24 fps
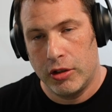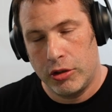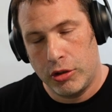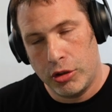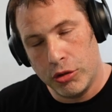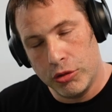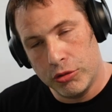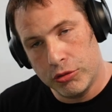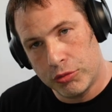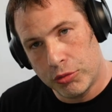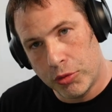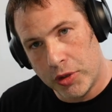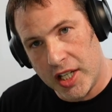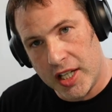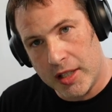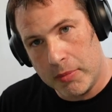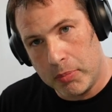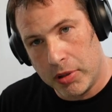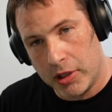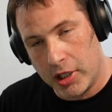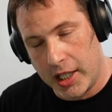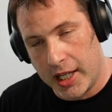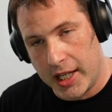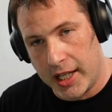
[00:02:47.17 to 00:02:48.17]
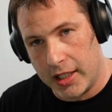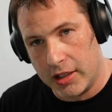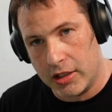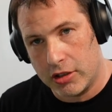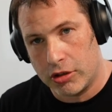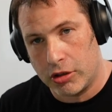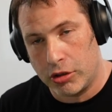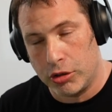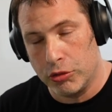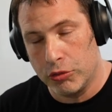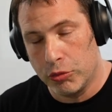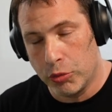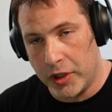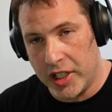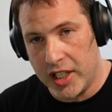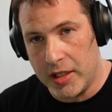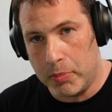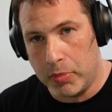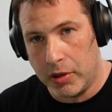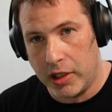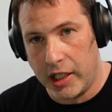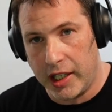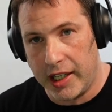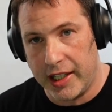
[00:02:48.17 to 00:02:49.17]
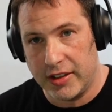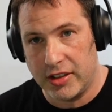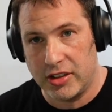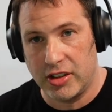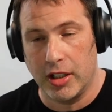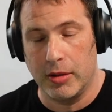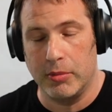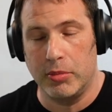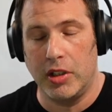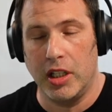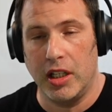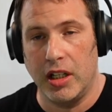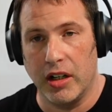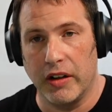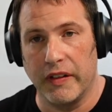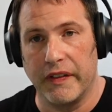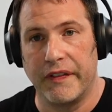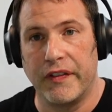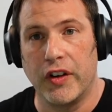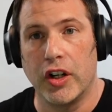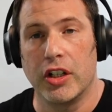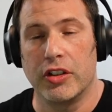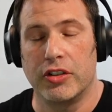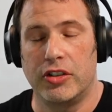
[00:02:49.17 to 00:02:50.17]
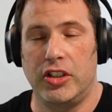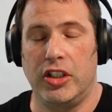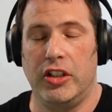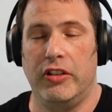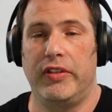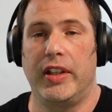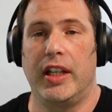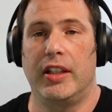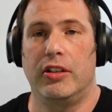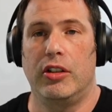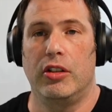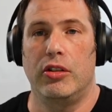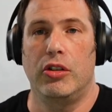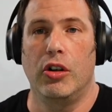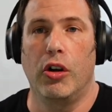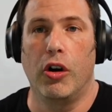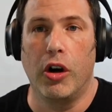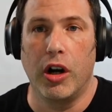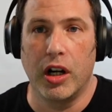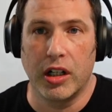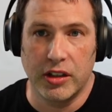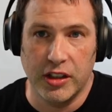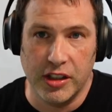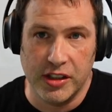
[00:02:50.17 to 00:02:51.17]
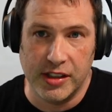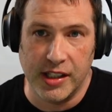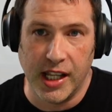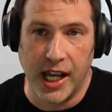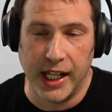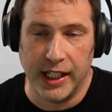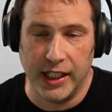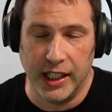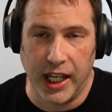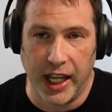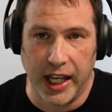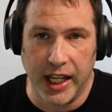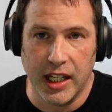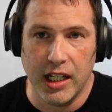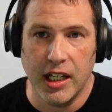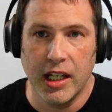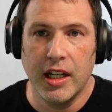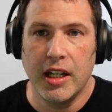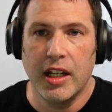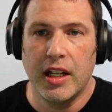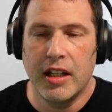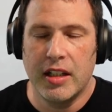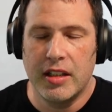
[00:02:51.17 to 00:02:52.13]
to replace something aversive that the dog does not like.